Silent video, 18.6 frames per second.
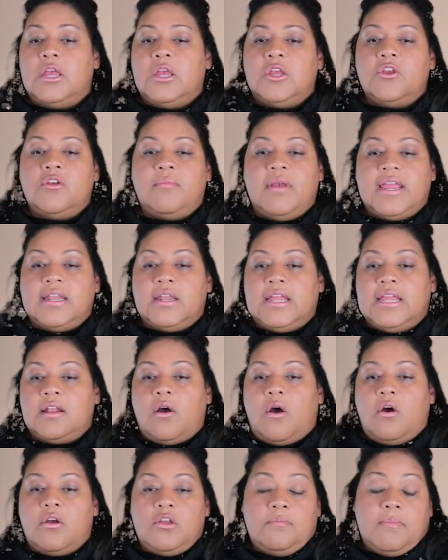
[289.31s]
You may need
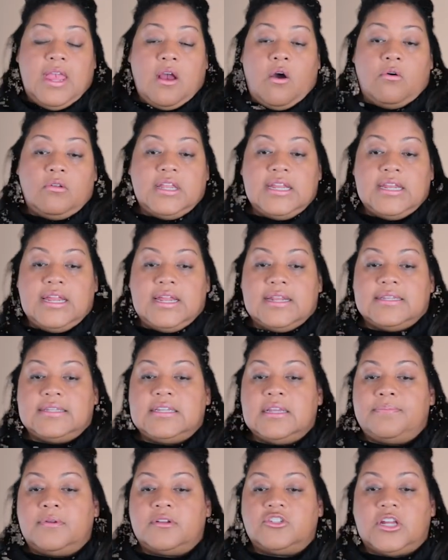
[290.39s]
you may only need a
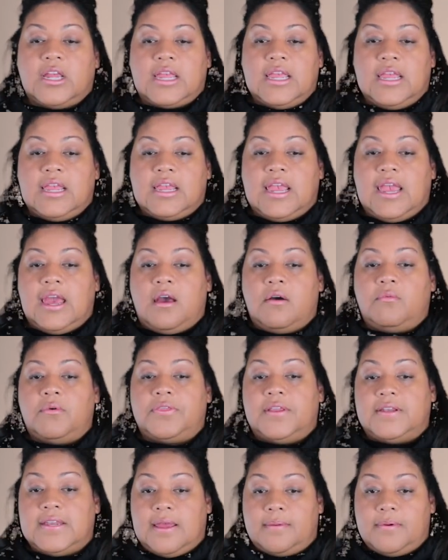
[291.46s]
simple checking account with
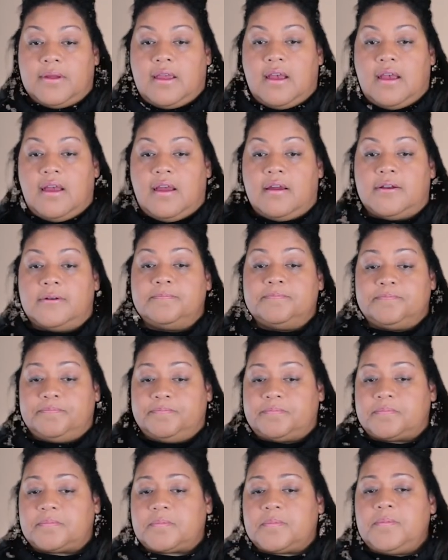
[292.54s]
a debit card
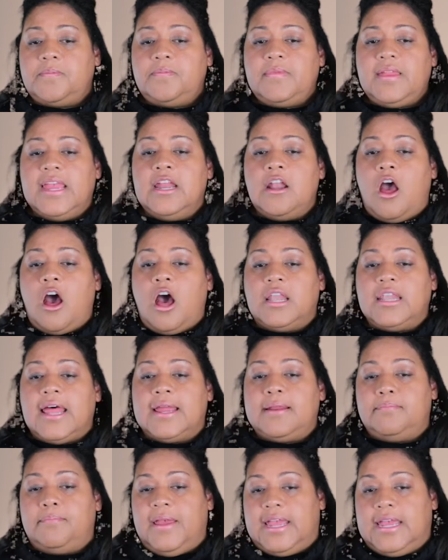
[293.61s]
and
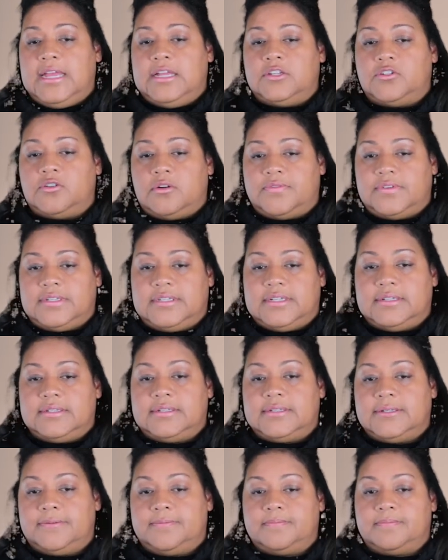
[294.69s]
online banking
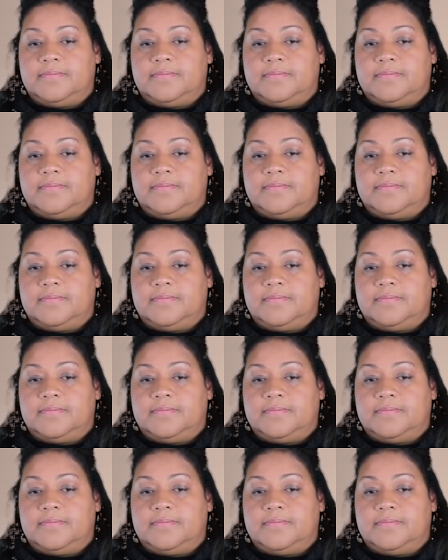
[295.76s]
services.